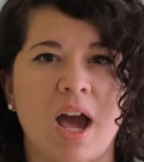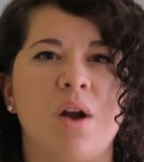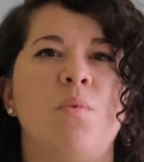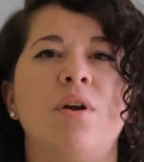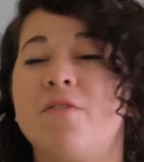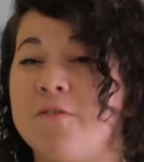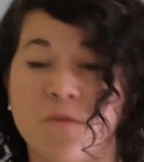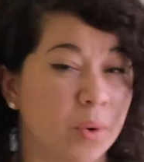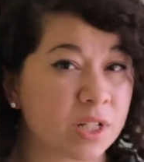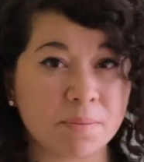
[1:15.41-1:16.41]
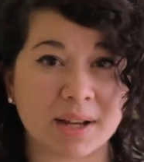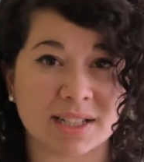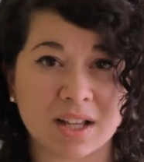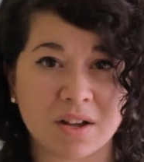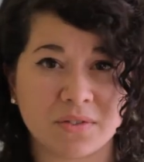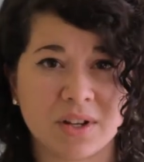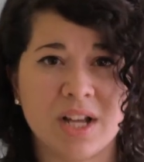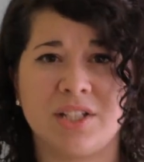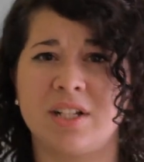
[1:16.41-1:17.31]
I don't want to force myself to